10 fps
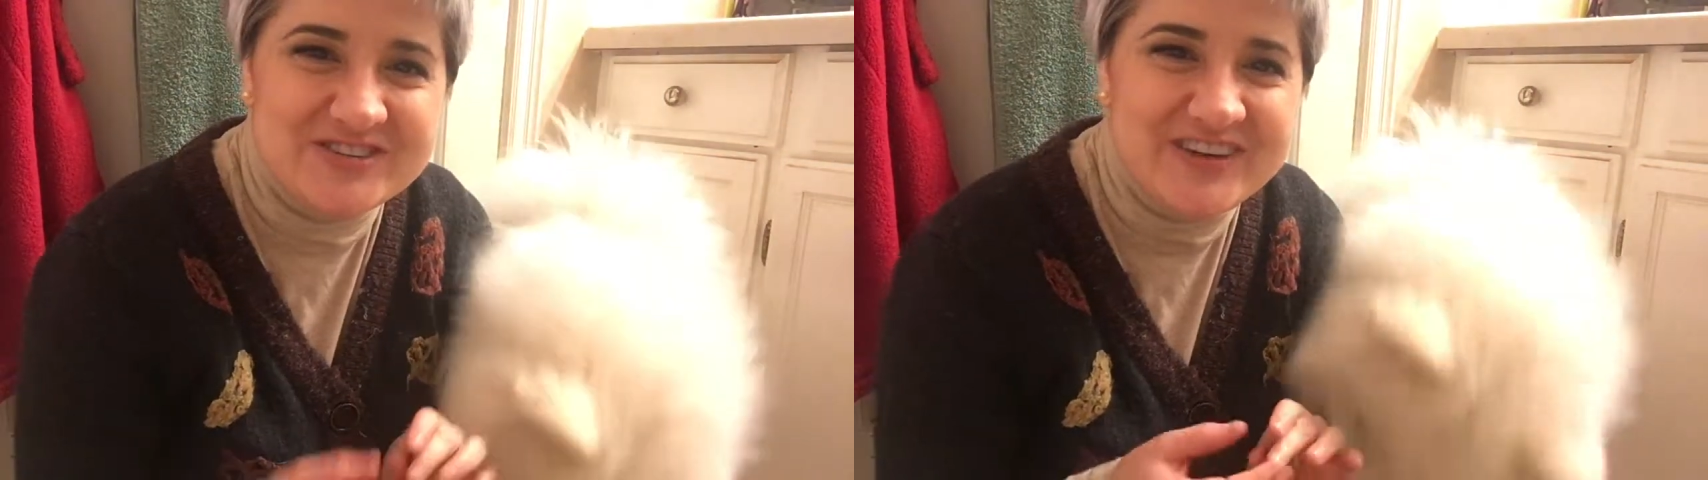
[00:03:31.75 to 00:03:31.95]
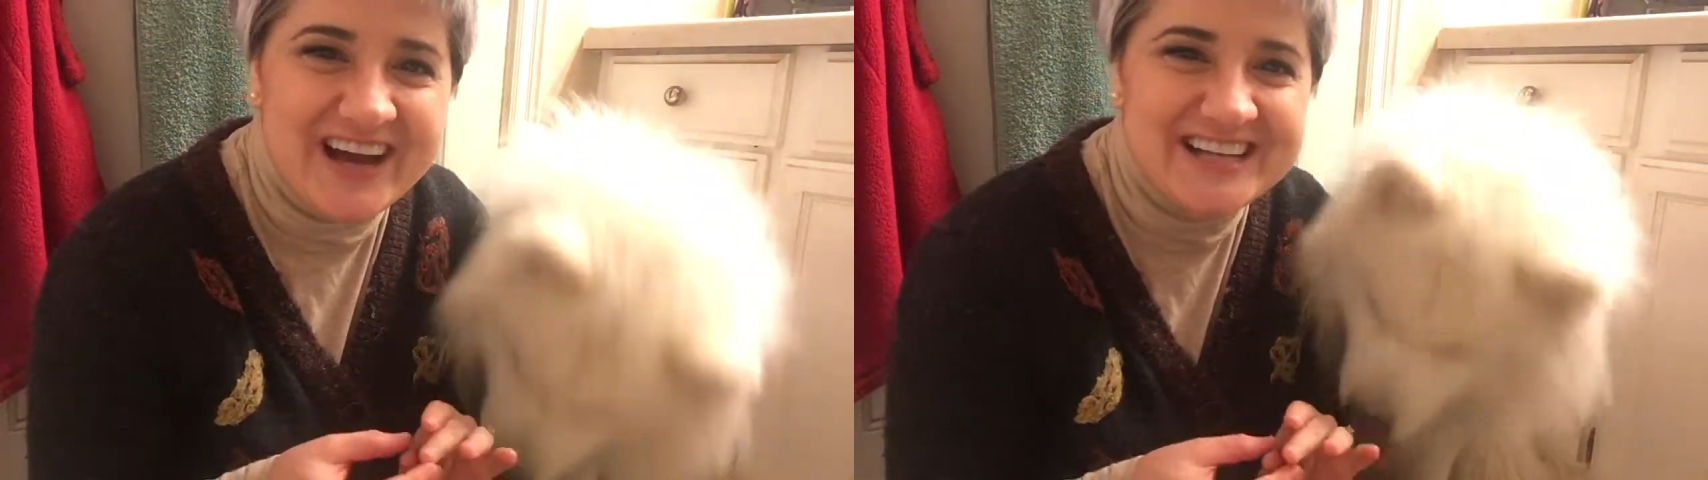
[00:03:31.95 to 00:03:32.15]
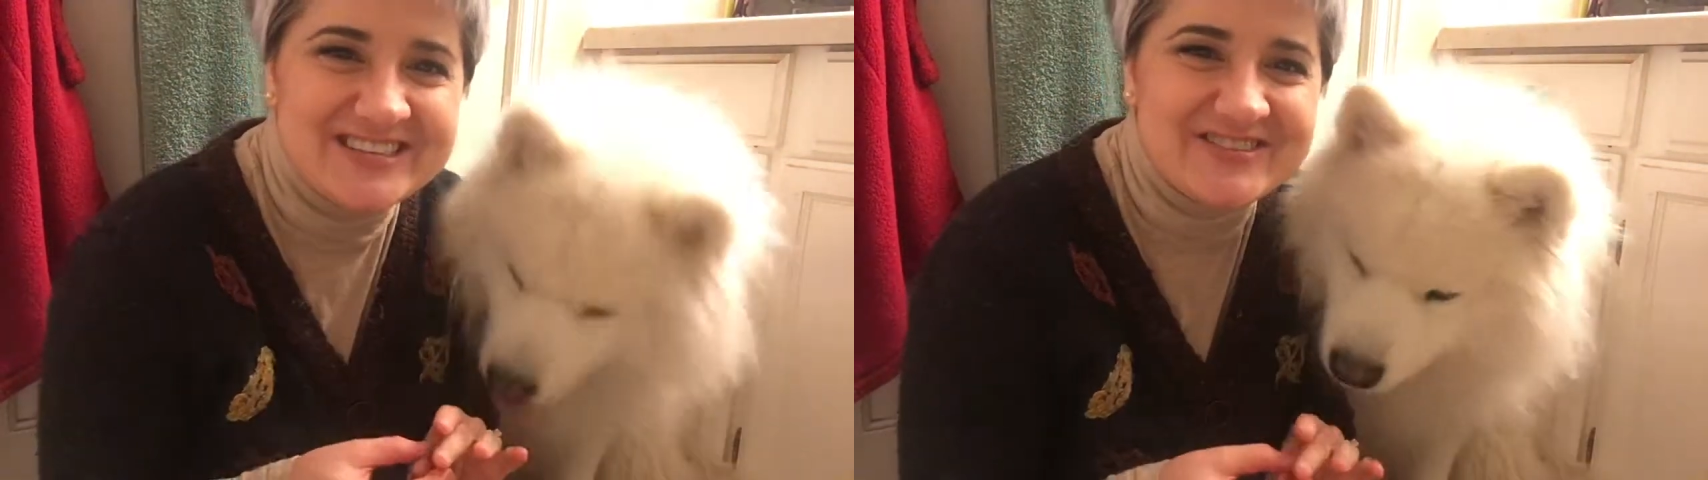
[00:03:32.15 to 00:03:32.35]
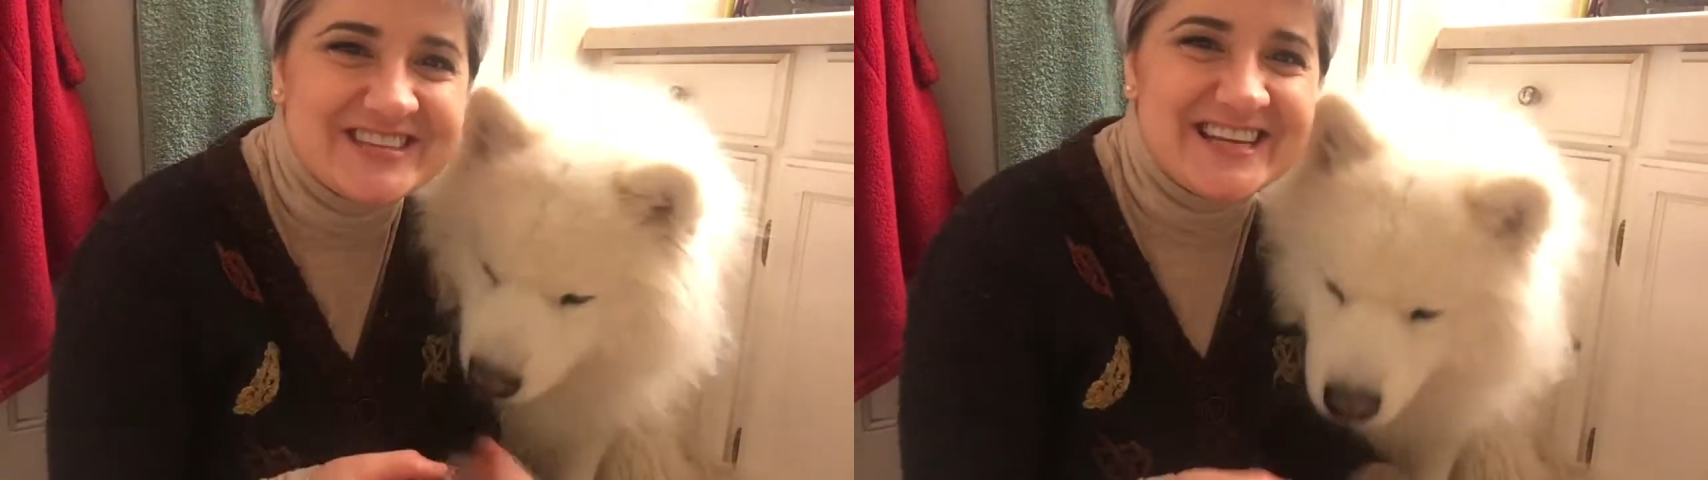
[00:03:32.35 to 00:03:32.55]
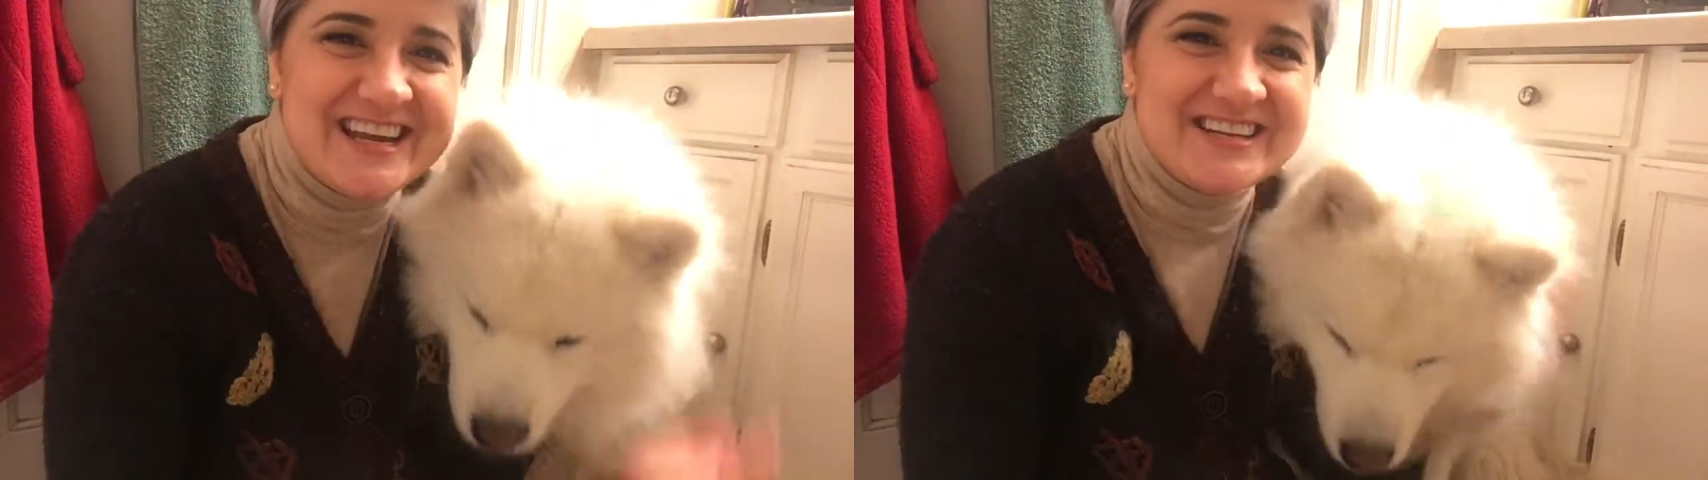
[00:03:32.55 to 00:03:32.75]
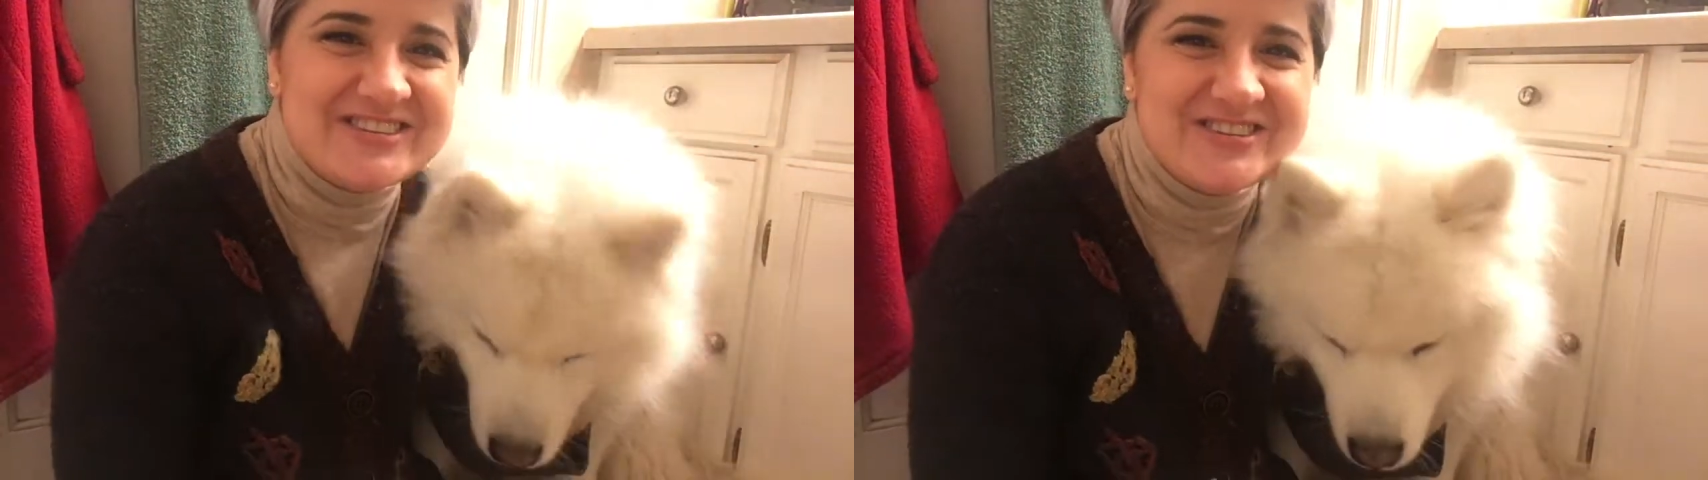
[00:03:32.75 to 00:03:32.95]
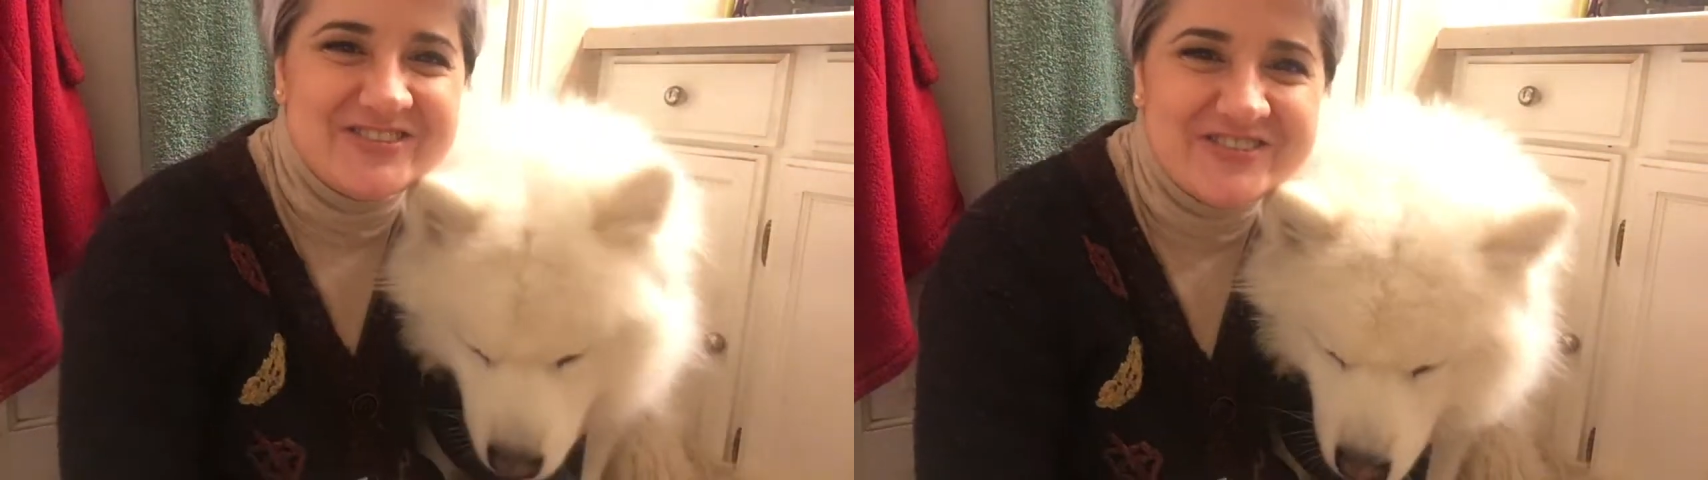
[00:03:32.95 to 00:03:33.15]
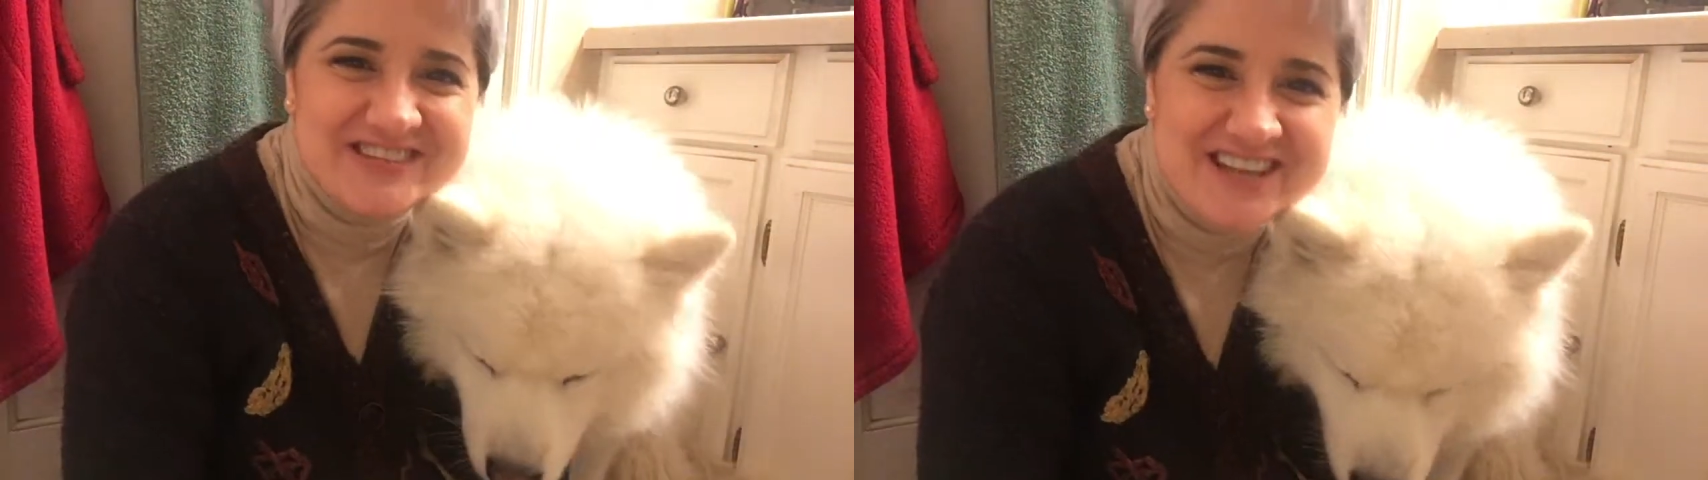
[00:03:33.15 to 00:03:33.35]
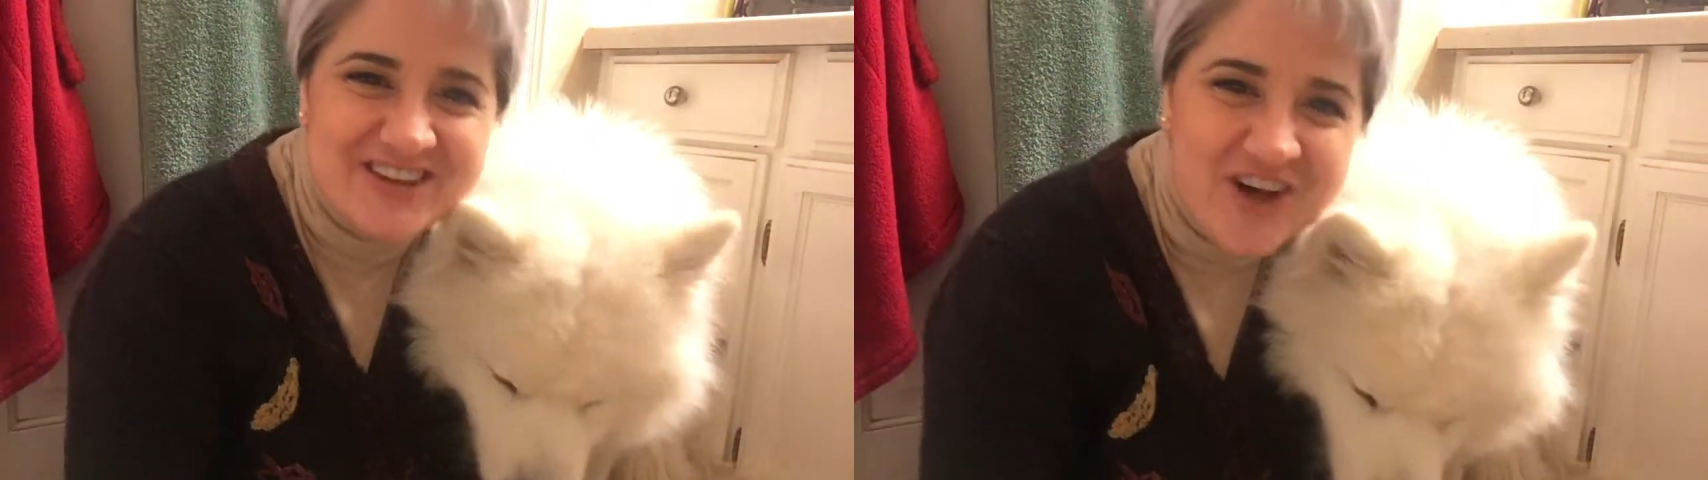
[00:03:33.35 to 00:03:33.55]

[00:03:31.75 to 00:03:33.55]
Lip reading: you guys, for staying tuned